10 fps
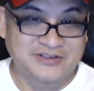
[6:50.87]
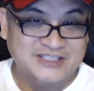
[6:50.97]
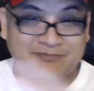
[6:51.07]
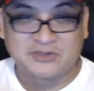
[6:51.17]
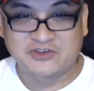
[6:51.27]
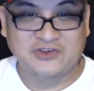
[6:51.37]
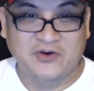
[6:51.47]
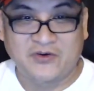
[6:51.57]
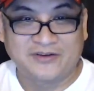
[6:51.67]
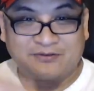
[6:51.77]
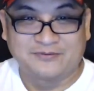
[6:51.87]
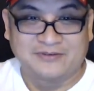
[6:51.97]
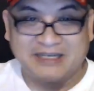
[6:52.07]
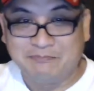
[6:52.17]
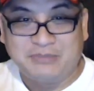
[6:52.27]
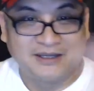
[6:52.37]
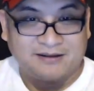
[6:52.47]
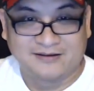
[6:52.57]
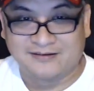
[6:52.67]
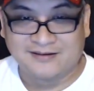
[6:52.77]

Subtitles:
somersault and leaping.